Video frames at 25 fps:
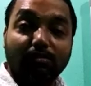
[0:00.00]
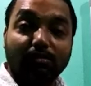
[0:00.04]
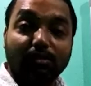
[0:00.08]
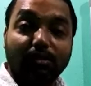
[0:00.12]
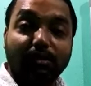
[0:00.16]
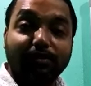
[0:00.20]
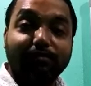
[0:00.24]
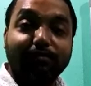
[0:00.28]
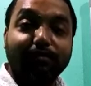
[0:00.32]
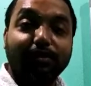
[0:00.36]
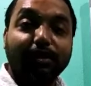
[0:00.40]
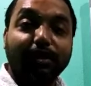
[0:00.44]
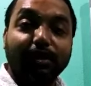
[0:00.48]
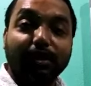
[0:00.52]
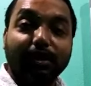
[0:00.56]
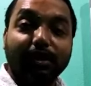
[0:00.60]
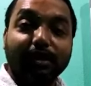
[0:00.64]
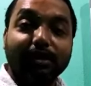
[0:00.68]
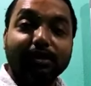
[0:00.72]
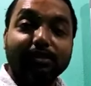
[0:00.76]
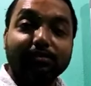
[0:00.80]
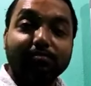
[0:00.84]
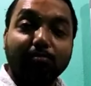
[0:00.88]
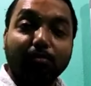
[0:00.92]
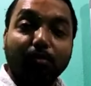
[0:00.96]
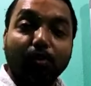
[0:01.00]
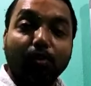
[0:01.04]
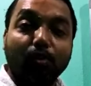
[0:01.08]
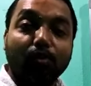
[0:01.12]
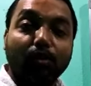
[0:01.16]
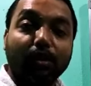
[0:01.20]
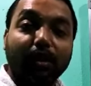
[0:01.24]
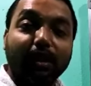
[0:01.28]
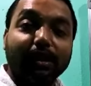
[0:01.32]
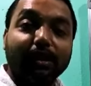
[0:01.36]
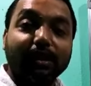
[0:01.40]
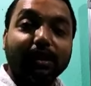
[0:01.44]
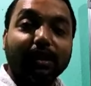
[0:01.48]
different, it is
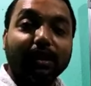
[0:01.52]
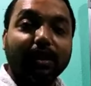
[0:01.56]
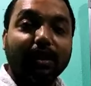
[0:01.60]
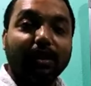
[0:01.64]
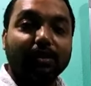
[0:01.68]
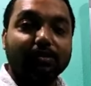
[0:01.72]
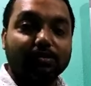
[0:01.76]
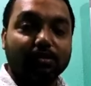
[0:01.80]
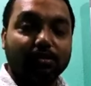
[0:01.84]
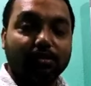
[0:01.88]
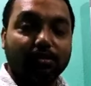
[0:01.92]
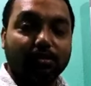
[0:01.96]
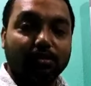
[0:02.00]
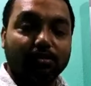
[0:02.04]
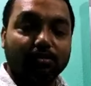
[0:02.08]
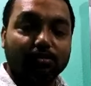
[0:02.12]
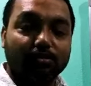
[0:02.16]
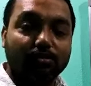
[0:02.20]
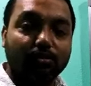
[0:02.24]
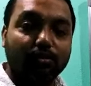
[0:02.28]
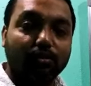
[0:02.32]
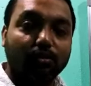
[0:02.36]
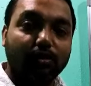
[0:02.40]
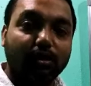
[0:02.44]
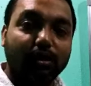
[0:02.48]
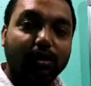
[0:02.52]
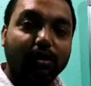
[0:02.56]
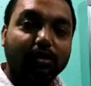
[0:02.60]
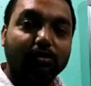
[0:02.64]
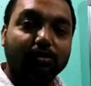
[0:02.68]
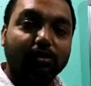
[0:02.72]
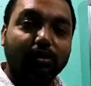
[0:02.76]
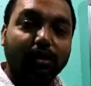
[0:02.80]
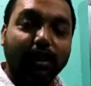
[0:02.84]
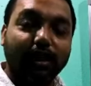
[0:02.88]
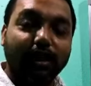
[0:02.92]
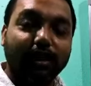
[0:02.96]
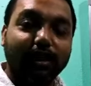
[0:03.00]
more than the crust. So
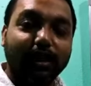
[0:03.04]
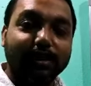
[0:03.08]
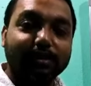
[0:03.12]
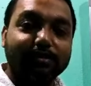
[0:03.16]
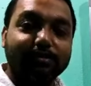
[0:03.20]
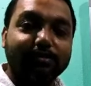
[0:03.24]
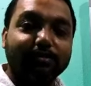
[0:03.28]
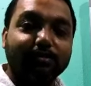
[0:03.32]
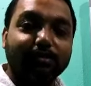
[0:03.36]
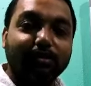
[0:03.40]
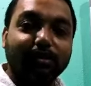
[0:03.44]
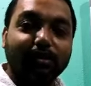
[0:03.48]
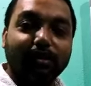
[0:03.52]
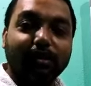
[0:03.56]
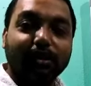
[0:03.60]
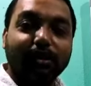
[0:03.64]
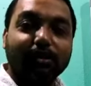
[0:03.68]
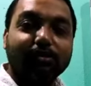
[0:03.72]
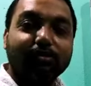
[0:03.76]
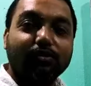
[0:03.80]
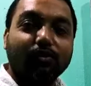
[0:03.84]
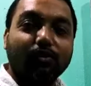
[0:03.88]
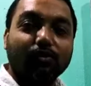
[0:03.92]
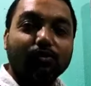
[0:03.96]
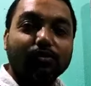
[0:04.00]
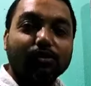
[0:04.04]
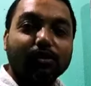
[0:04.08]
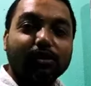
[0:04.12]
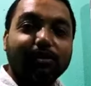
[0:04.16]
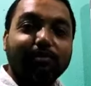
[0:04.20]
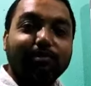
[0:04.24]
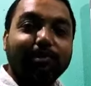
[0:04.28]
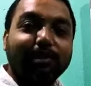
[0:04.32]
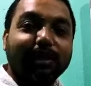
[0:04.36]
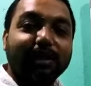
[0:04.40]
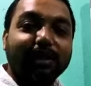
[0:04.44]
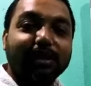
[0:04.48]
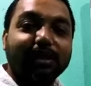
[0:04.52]
as it goes
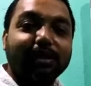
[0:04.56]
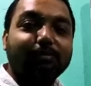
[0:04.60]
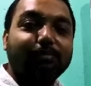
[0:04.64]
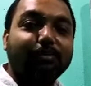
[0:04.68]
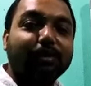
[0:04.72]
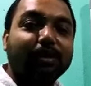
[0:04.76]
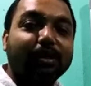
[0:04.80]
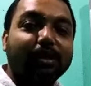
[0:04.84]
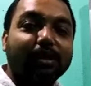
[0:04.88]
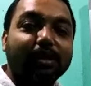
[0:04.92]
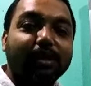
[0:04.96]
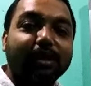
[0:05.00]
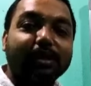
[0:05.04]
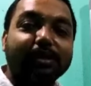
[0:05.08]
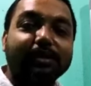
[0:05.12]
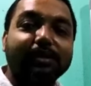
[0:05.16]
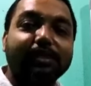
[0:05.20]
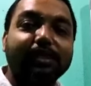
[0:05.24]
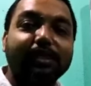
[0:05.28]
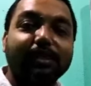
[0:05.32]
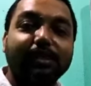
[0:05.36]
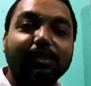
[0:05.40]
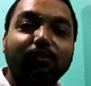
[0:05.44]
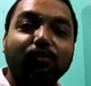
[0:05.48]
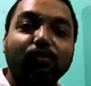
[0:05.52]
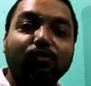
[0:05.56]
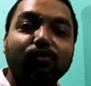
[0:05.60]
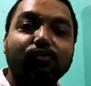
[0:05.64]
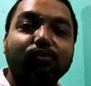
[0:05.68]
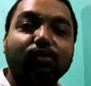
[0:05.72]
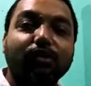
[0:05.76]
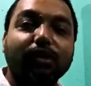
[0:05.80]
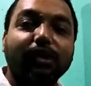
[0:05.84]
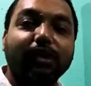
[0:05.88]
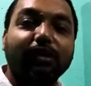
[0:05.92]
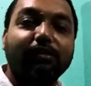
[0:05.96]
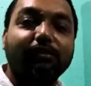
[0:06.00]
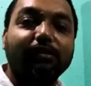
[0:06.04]
deeper and deeper, the density goes
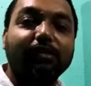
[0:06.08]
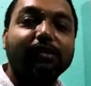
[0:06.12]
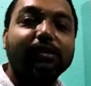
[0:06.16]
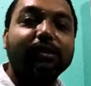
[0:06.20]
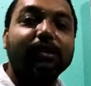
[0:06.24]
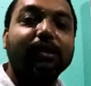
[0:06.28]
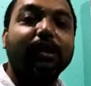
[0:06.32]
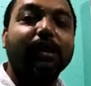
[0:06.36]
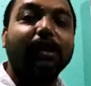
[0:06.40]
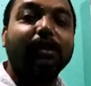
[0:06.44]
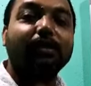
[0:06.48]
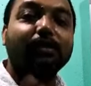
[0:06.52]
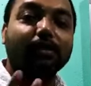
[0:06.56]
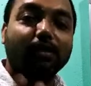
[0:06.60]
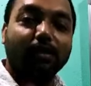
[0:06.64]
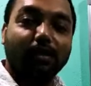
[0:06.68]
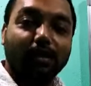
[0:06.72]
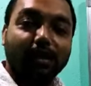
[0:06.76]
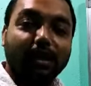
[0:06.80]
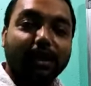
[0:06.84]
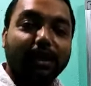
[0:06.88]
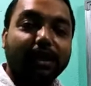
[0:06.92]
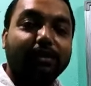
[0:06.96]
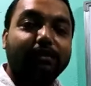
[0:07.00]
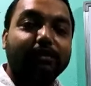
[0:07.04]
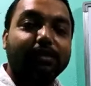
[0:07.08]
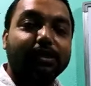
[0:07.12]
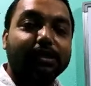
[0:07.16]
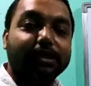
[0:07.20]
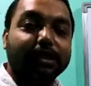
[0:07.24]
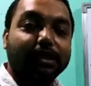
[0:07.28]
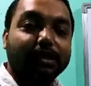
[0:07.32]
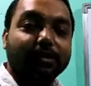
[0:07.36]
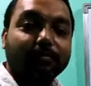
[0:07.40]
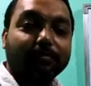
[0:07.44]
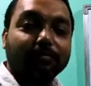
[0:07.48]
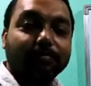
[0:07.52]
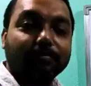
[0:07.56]
on increasing and
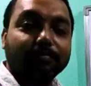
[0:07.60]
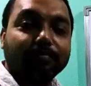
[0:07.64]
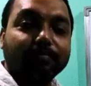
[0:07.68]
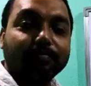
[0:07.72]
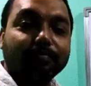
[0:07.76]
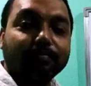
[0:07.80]
increasing.